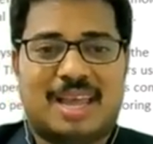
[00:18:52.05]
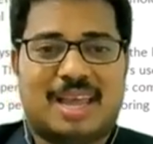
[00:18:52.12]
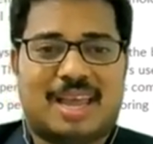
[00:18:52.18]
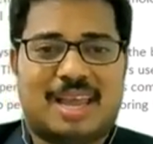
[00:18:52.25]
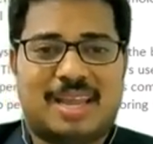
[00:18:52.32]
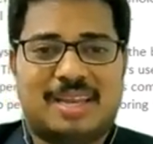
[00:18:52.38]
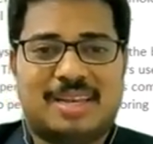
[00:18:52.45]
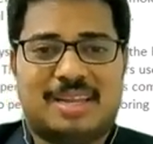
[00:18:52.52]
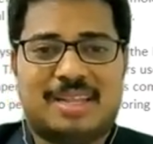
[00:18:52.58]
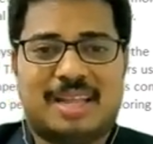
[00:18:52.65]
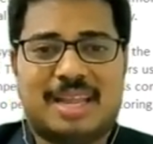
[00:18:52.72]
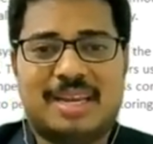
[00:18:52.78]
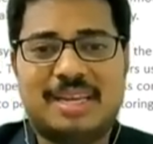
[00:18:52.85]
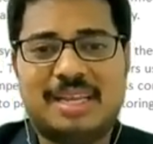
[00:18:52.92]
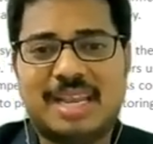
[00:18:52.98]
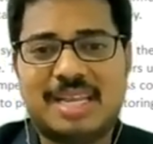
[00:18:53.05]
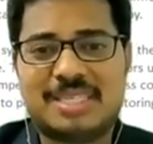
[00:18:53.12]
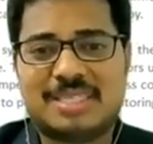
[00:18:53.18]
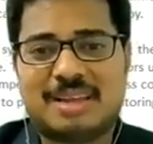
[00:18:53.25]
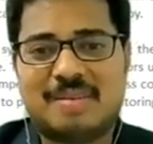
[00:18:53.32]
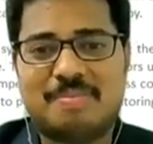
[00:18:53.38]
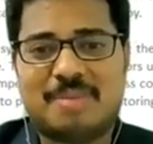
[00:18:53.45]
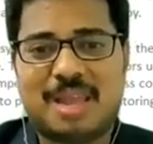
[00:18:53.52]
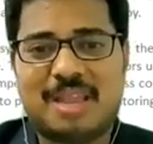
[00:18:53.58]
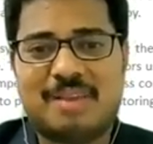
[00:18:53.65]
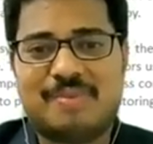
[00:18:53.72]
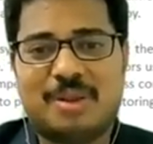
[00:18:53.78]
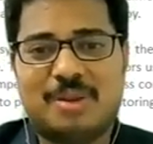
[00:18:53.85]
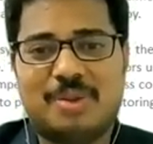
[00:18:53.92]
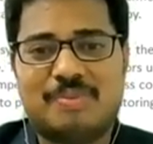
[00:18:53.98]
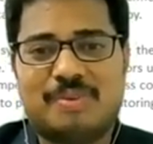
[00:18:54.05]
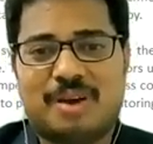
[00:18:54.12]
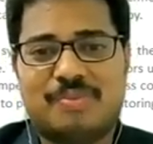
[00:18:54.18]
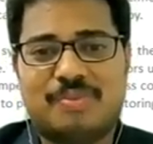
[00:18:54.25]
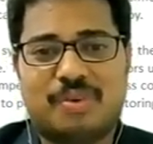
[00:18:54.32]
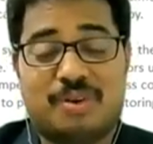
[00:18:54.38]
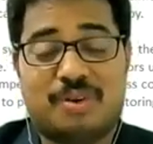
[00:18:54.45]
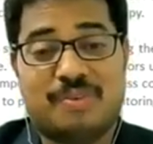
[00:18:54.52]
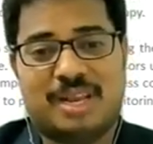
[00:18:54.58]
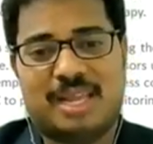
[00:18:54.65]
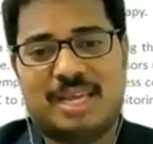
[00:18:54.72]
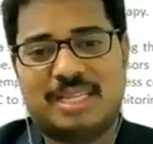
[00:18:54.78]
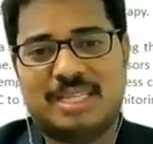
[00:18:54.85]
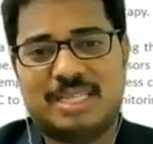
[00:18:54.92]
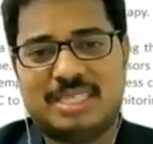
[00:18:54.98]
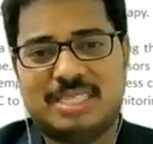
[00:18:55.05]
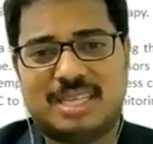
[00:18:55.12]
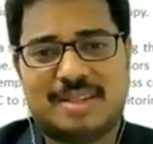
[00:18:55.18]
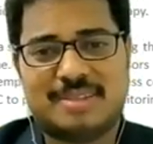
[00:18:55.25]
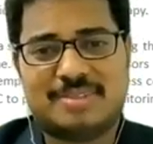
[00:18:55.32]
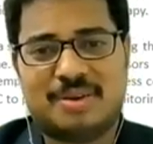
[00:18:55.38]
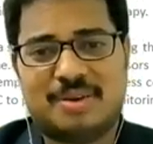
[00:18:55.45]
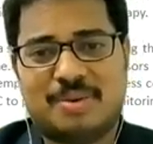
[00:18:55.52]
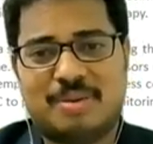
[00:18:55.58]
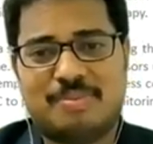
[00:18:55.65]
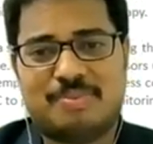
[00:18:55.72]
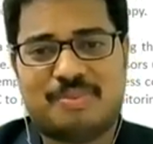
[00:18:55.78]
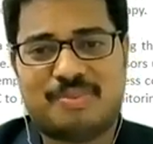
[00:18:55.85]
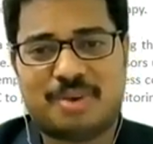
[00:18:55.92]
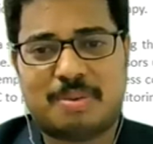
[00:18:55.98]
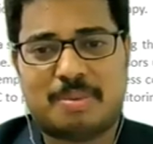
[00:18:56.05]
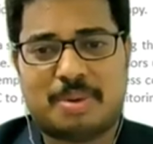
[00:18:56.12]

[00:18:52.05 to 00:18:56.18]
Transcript: and the indication of brake failure for four wheeler this is also one uh,